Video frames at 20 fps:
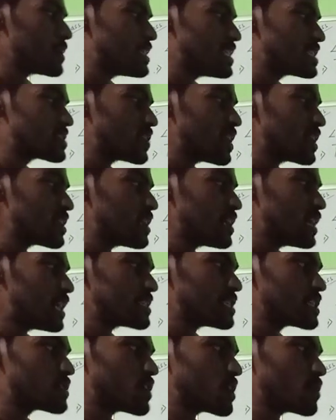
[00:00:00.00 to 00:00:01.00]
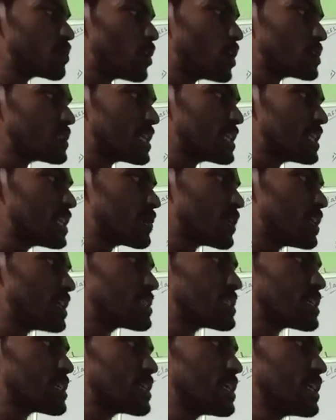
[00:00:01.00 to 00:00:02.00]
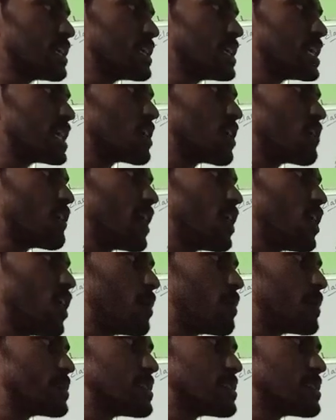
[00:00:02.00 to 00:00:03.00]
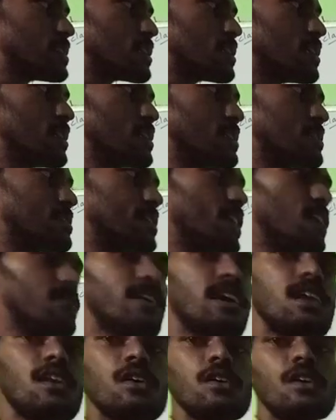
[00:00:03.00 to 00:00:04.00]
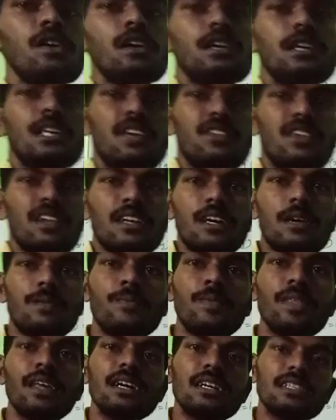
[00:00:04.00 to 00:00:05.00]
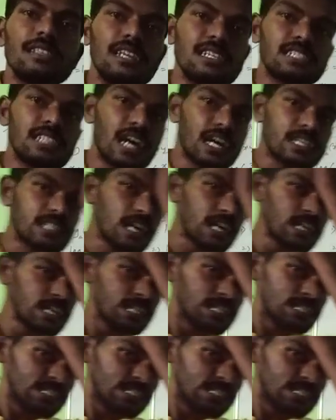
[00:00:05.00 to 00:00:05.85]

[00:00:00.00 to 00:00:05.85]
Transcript: this one and this one both are equal, is there? Here value how much is there? Same value, a will come. These are the